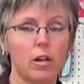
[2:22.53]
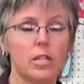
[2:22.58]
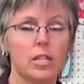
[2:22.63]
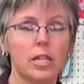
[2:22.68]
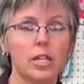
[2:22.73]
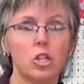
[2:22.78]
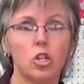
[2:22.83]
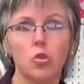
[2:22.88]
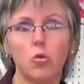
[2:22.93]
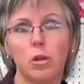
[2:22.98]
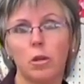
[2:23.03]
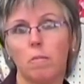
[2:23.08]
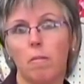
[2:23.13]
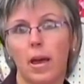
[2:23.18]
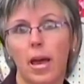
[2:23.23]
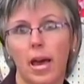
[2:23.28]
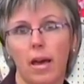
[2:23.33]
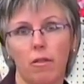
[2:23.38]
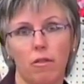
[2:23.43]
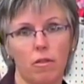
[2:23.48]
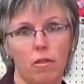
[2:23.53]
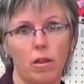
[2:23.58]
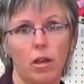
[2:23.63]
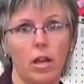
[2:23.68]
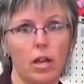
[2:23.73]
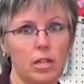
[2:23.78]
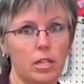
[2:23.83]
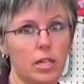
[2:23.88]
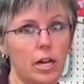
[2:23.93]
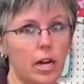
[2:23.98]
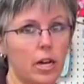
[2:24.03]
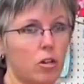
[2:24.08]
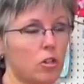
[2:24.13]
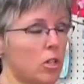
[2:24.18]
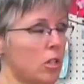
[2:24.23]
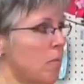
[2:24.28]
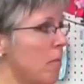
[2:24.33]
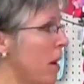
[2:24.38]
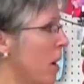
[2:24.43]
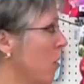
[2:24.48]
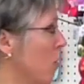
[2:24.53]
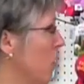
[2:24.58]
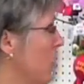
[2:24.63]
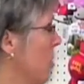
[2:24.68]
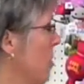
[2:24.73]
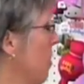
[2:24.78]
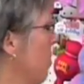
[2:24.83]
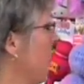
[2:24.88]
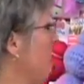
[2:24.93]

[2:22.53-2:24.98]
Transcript: It's like doing math, and it tires them out.